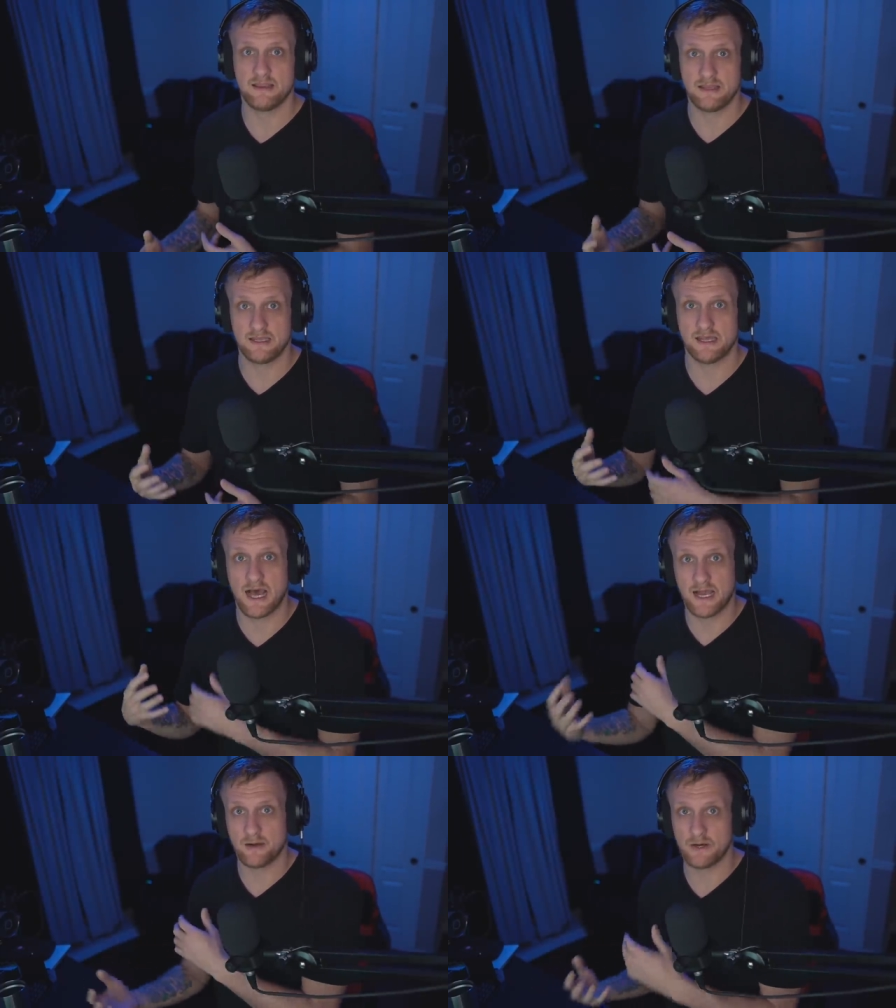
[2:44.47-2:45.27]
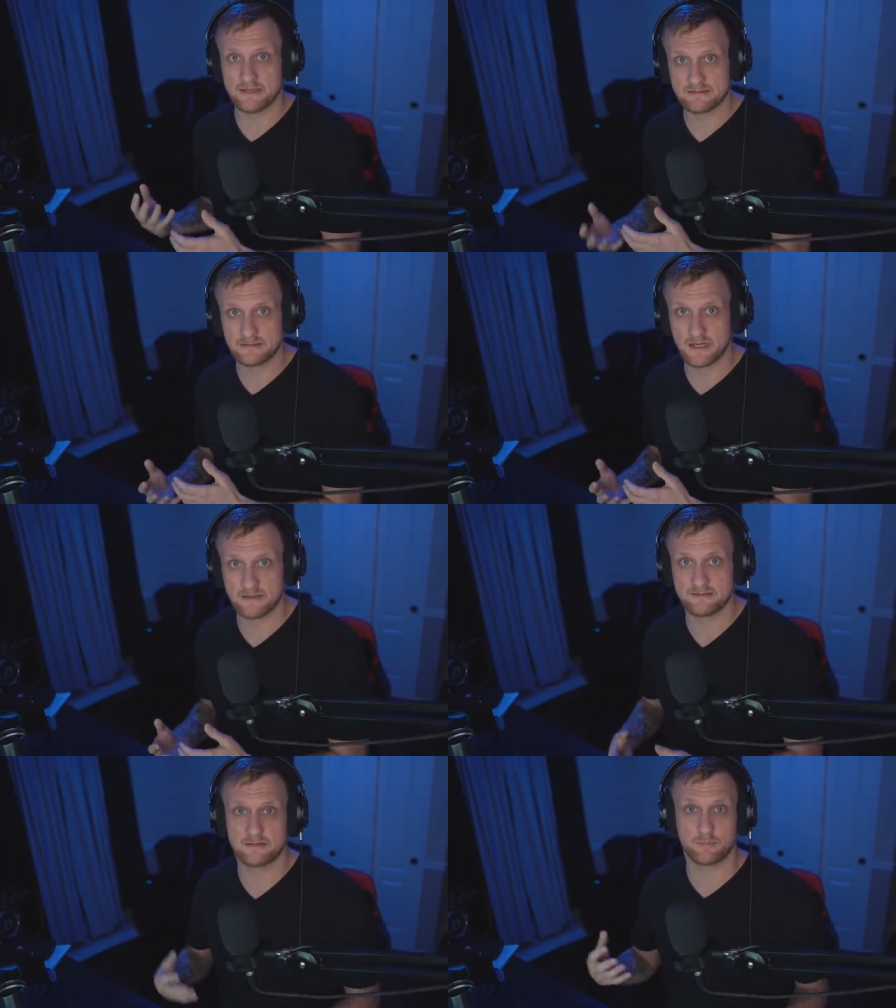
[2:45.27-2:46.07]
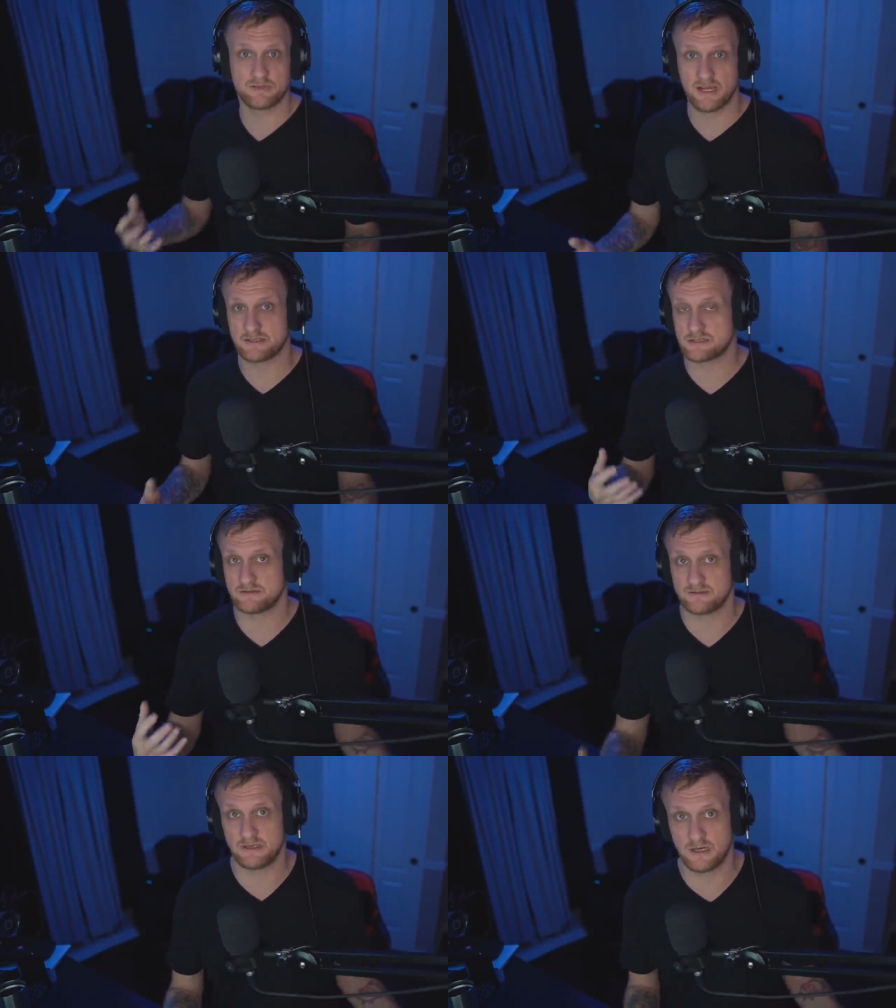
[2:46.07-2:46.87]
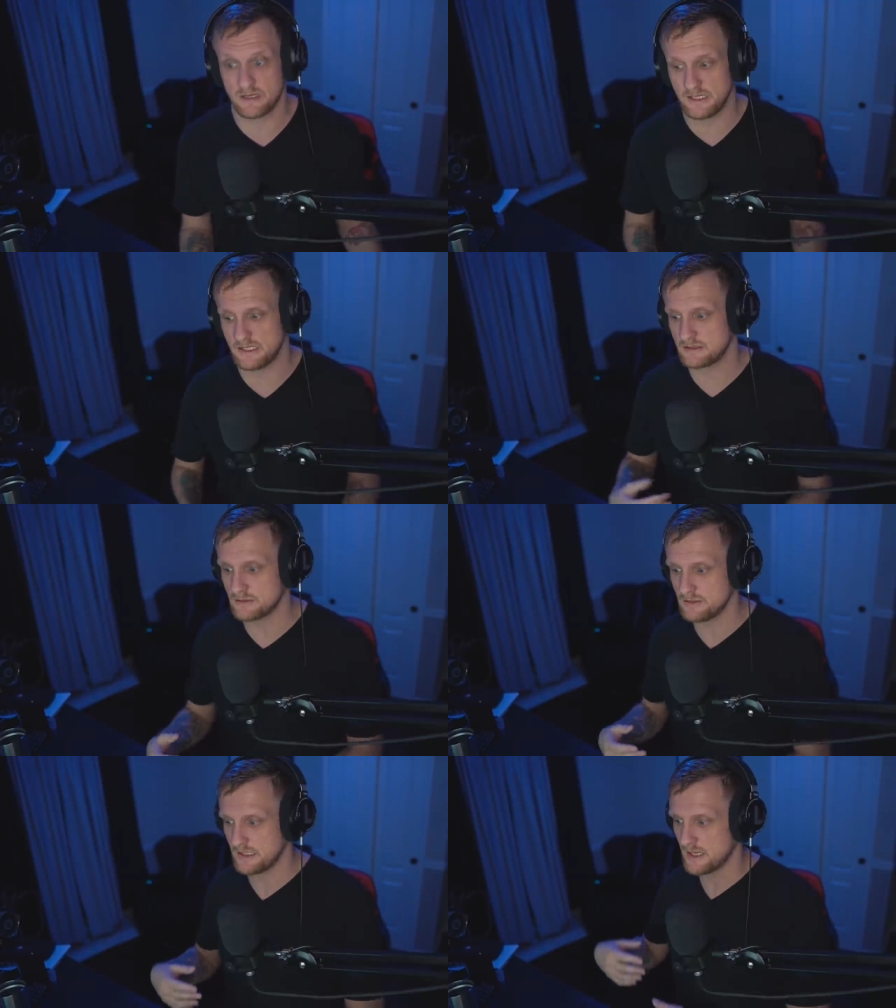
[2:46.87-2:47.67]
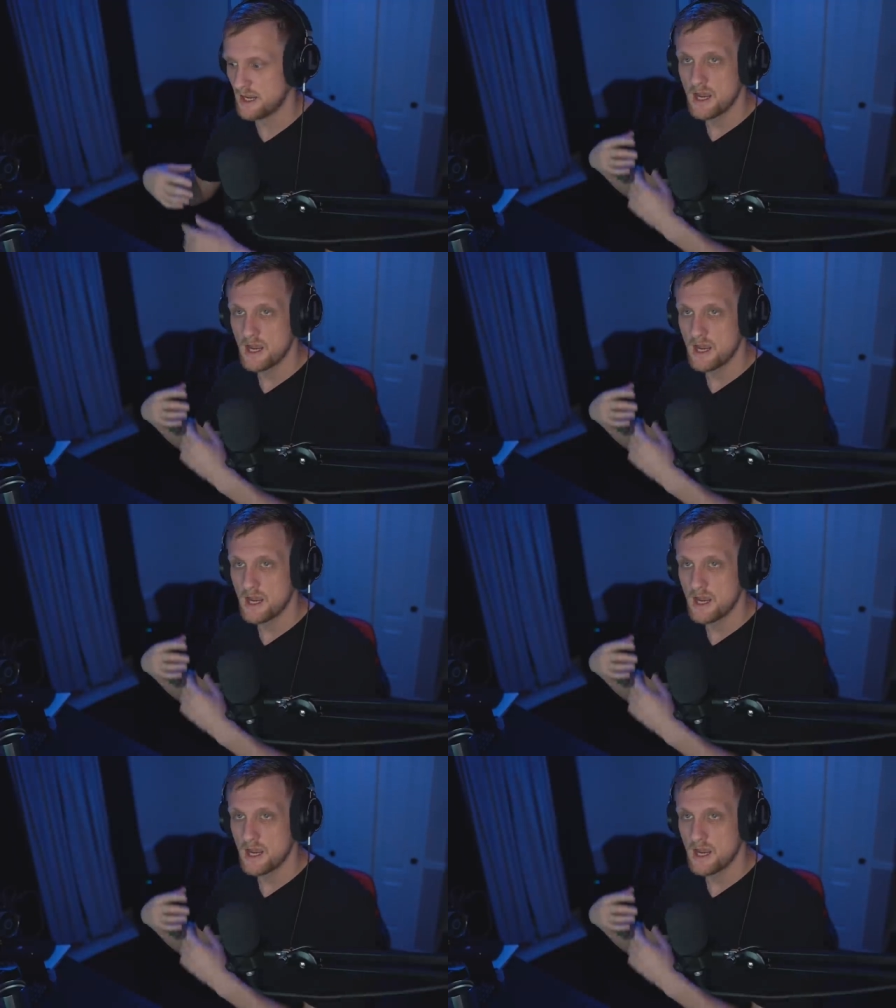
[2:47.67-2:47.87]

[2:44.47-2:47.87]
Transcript: that iOS does to protect your security, including